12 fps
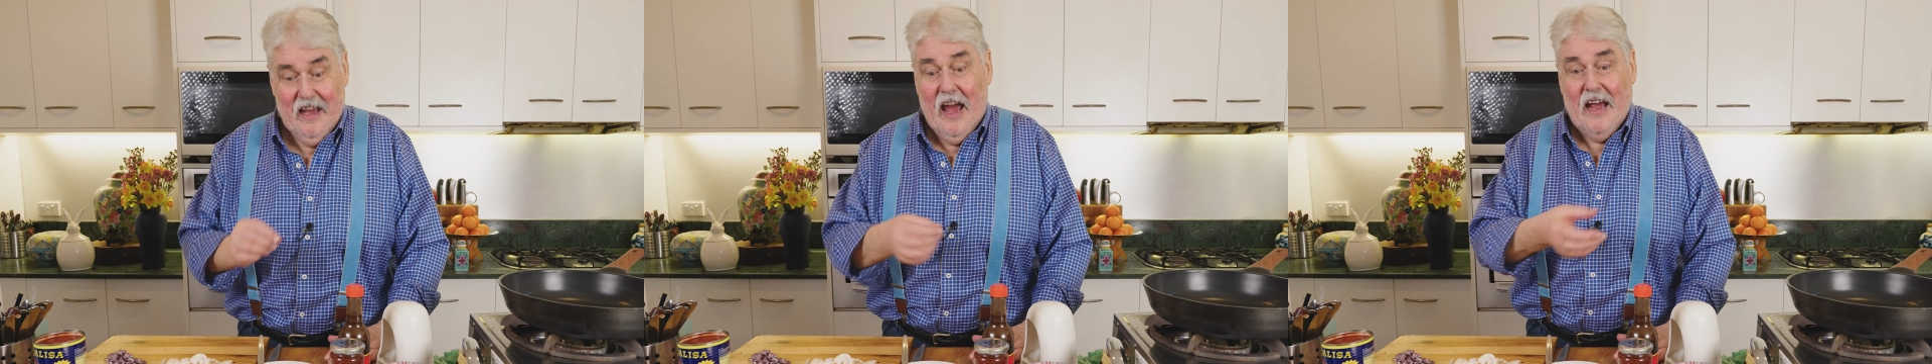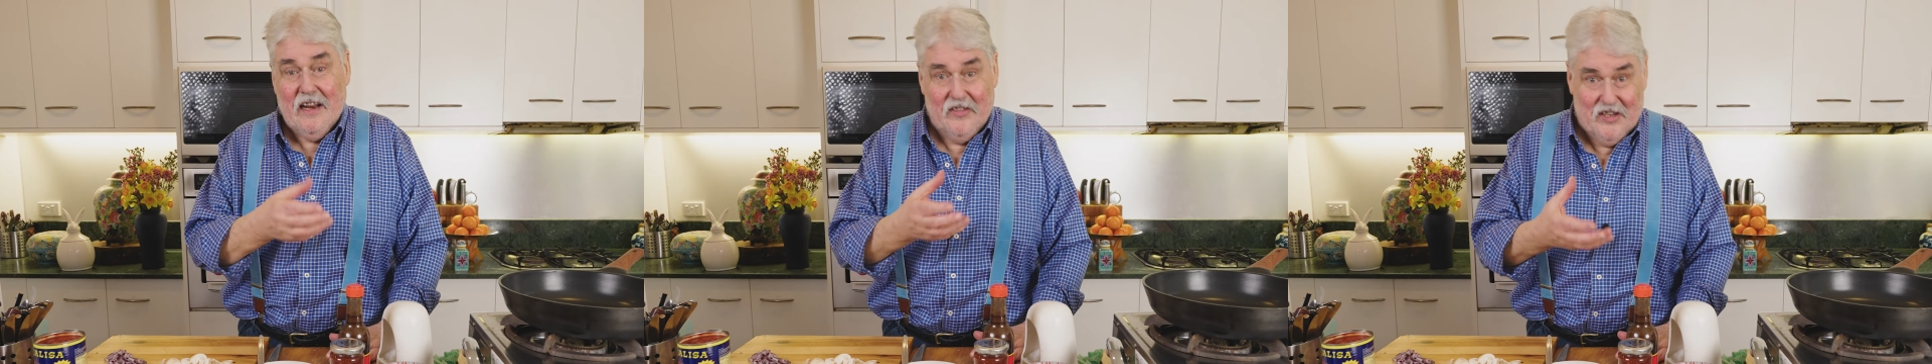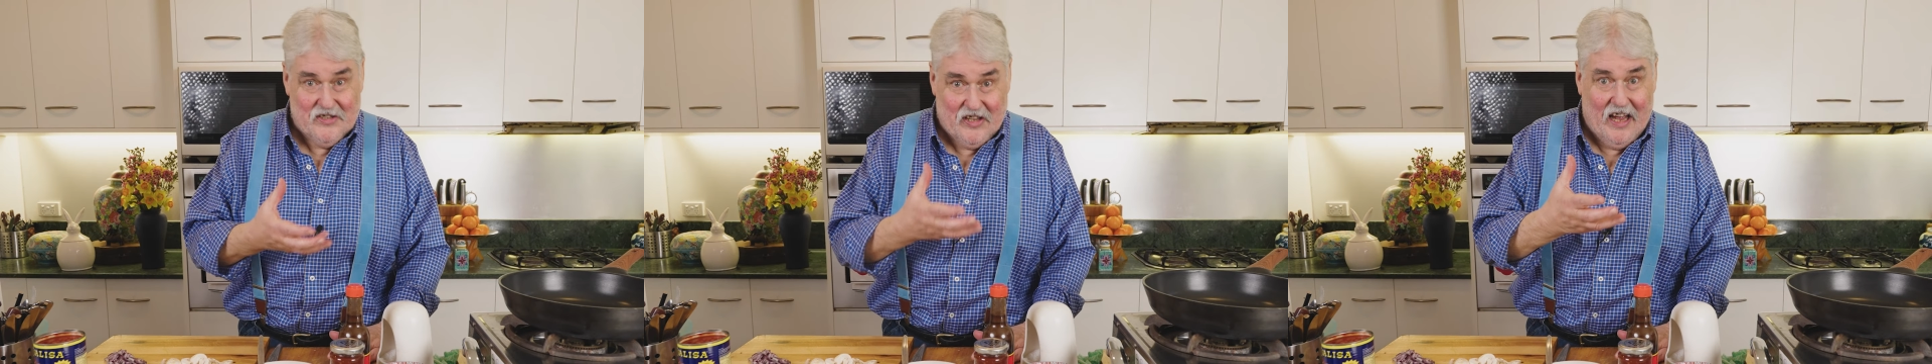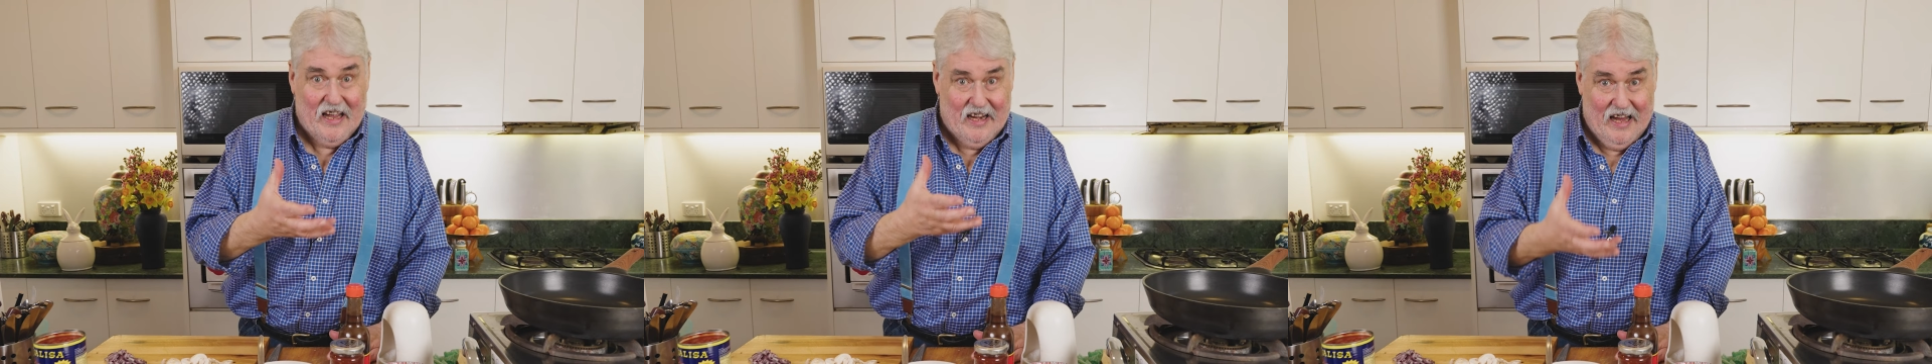And in this
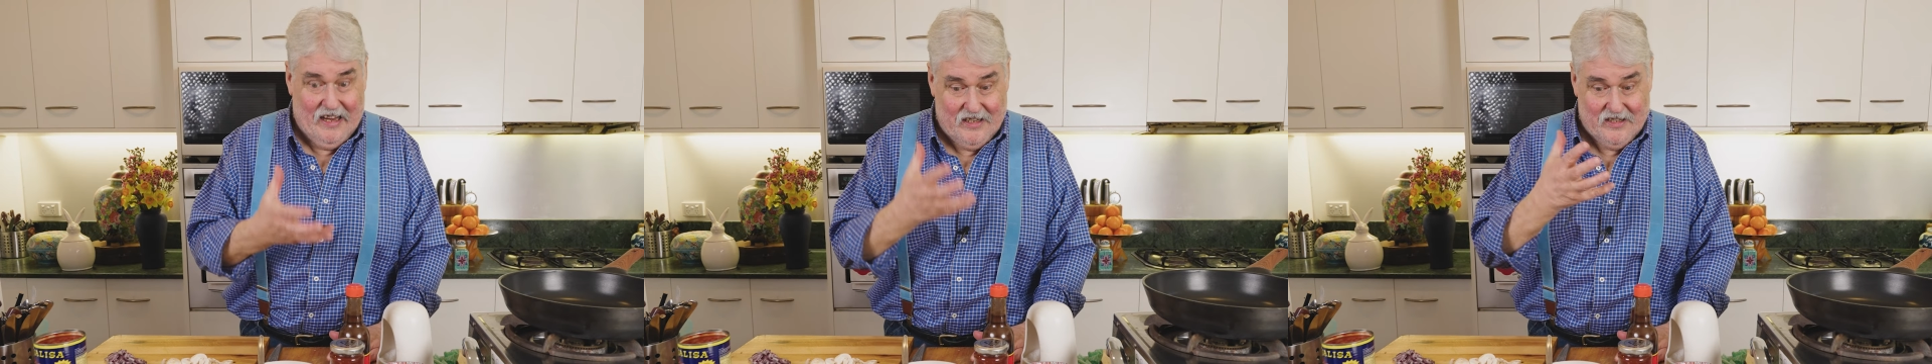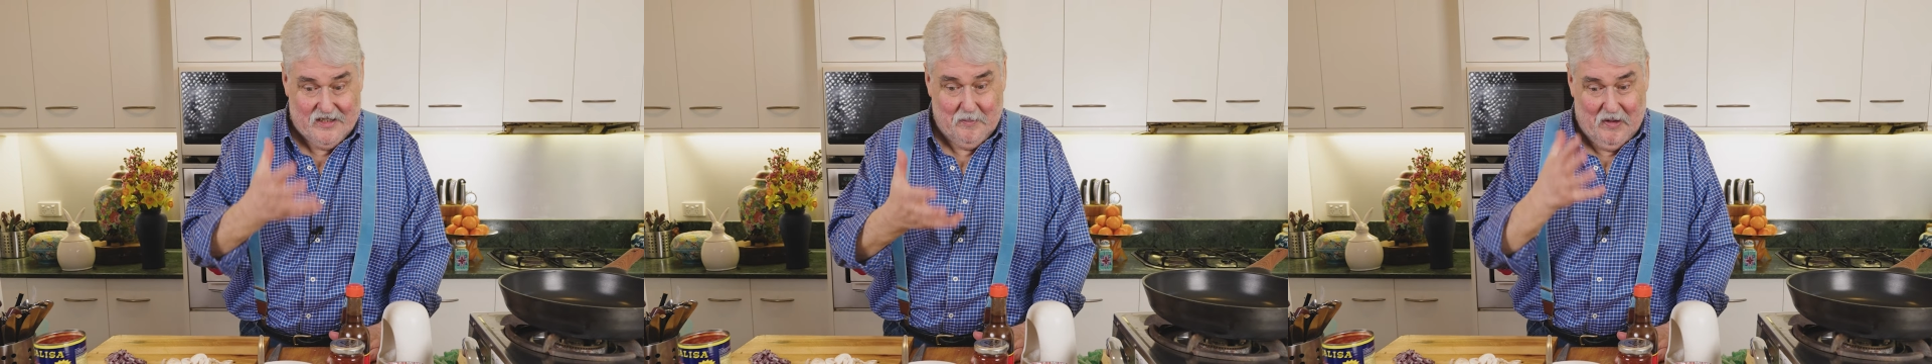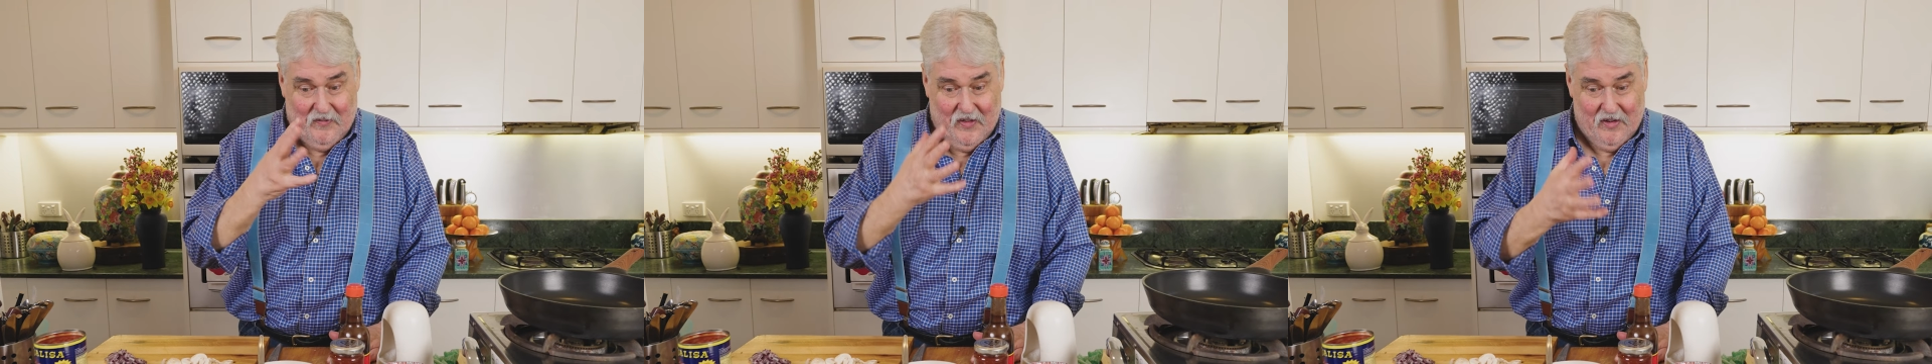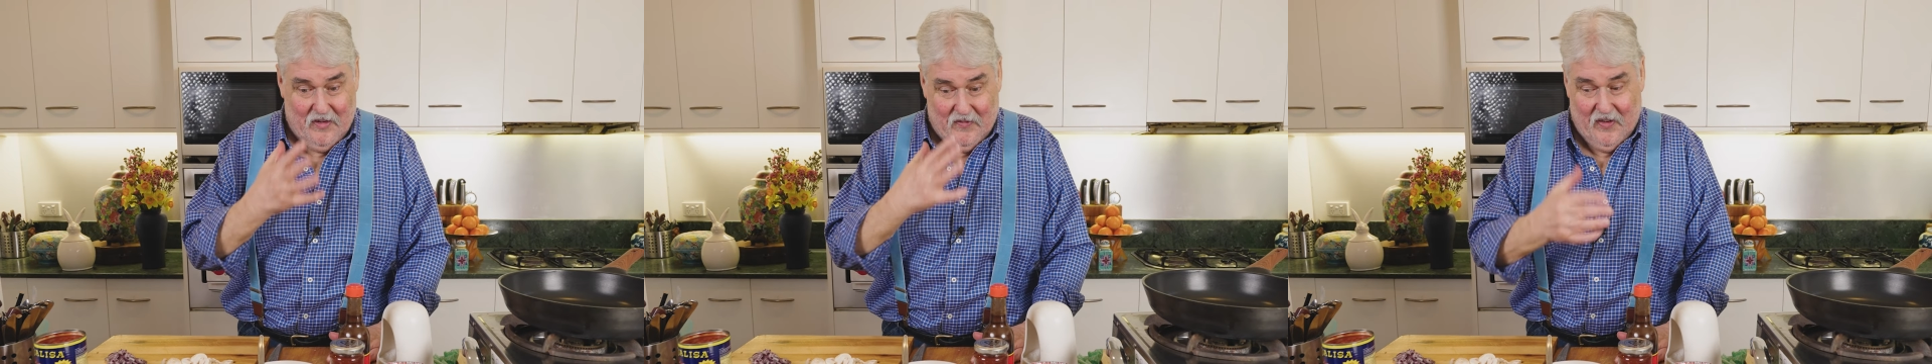day and age, to be
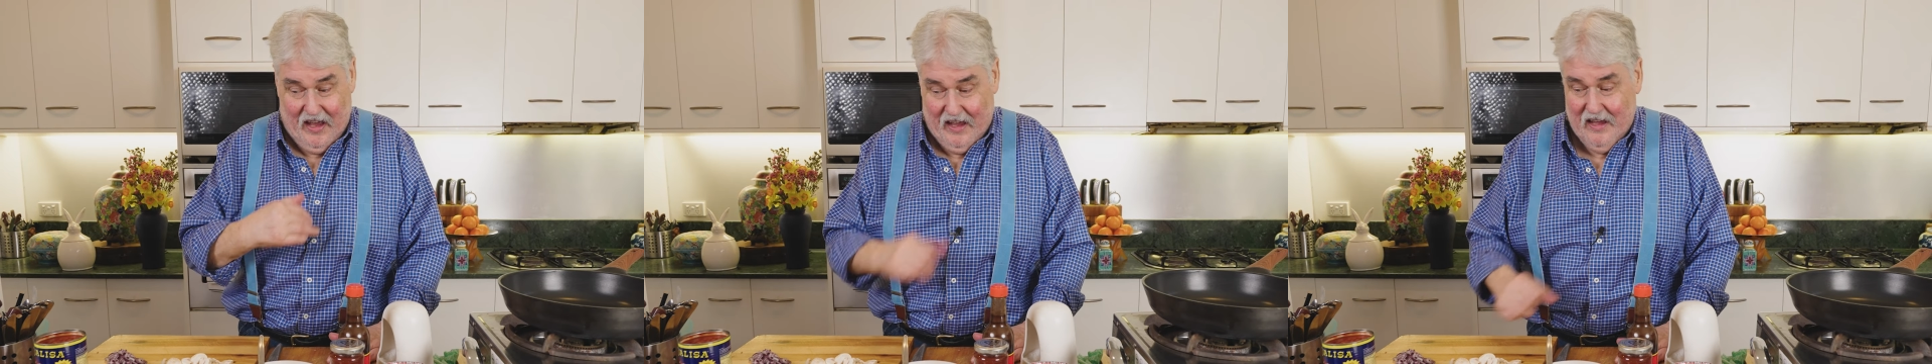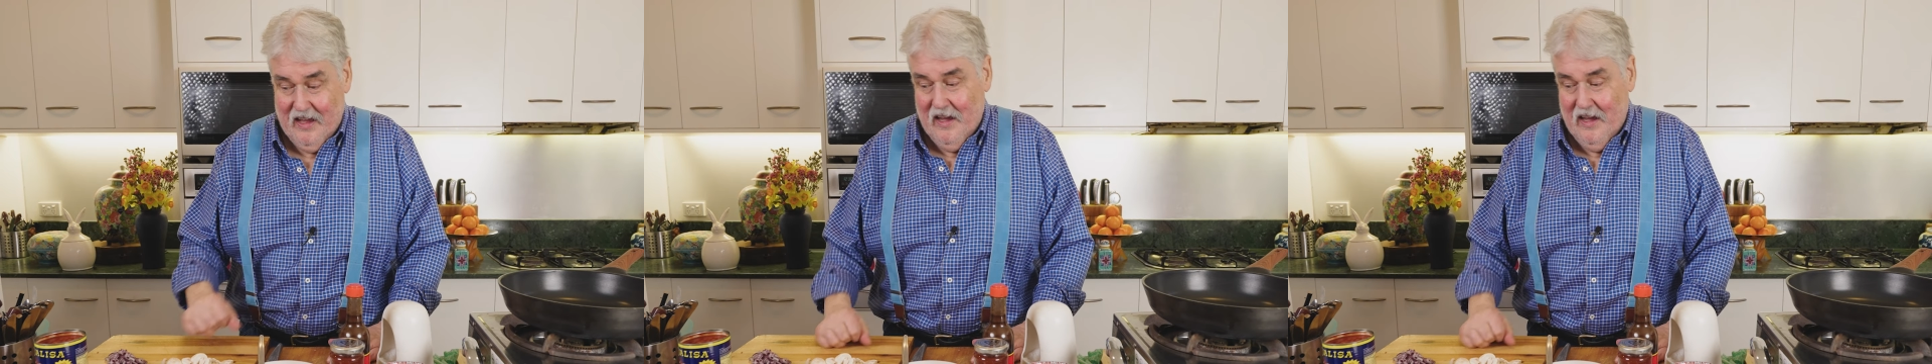very fair,